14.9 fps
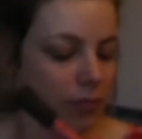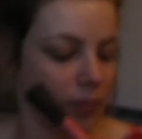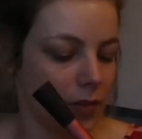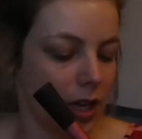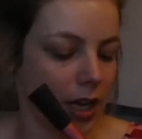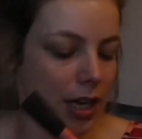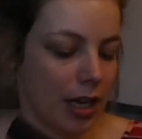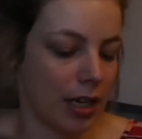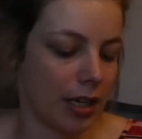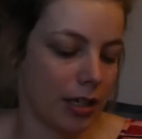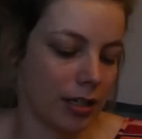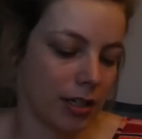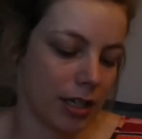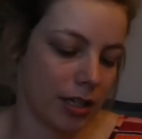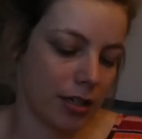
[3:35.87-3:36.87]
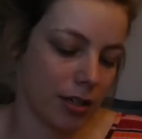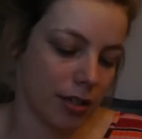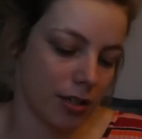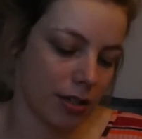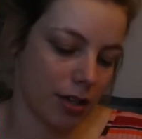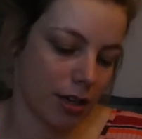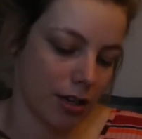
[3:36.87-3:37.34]
it does
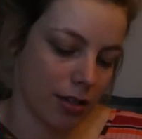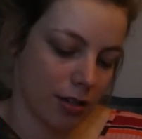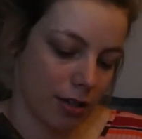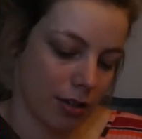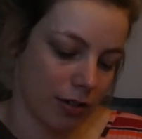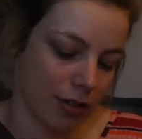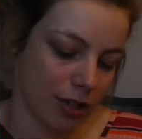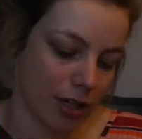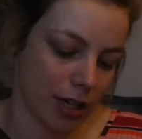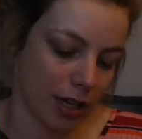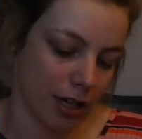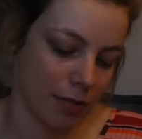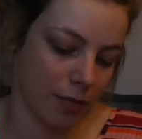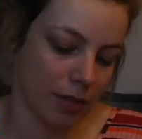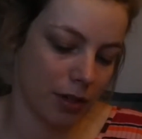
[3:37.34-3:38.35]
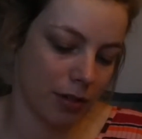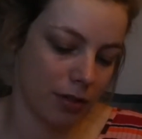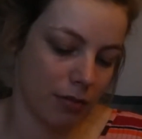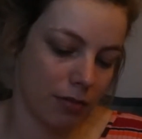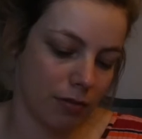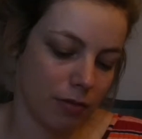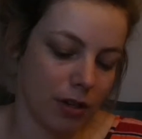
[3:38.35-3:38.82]
last a long time.
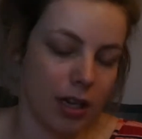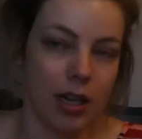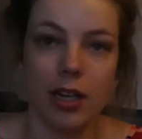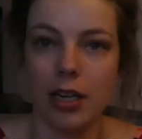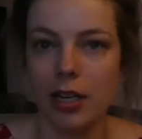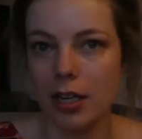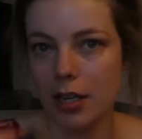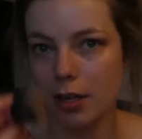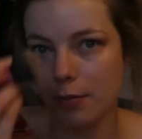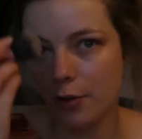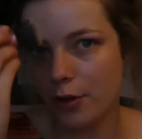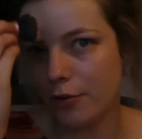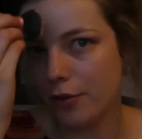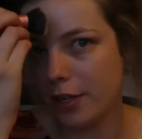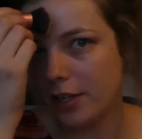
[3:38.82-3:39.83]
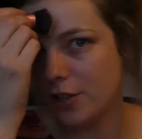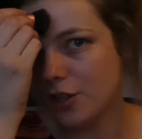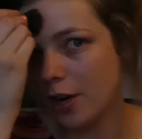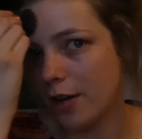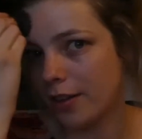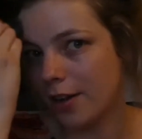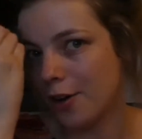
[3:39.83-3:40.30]
I'm not really
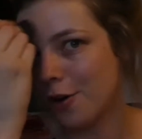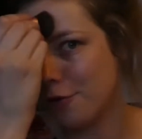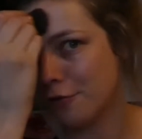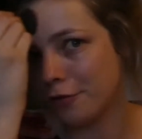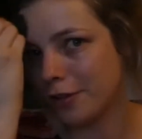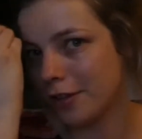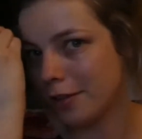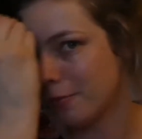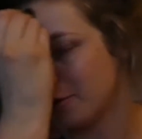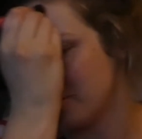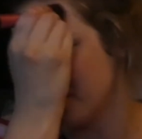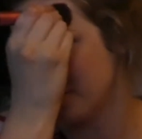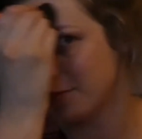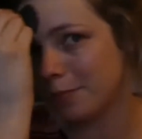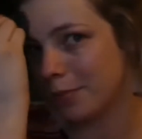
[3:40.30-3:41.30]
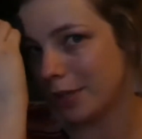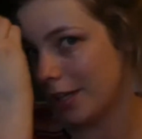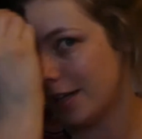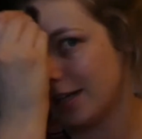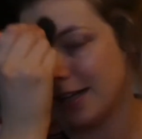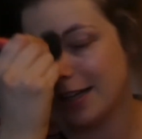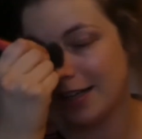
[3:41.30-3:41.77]
showing that off at the moment,
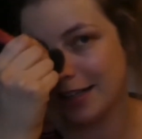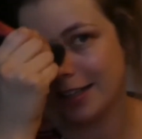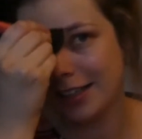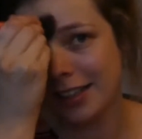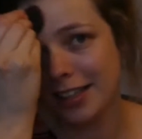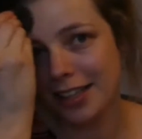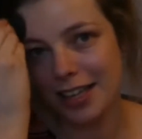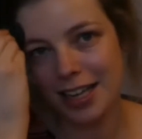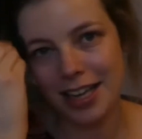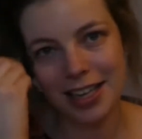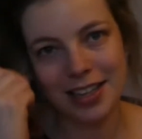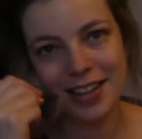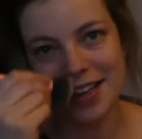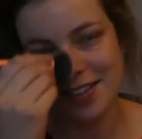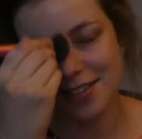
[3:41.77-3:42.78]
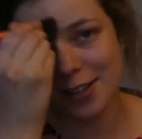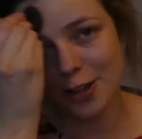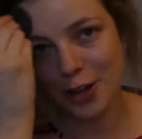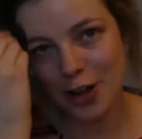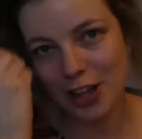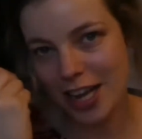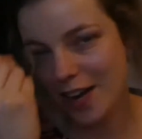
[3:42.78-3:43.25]
but there's a
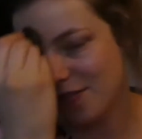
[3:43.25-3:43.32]
lot left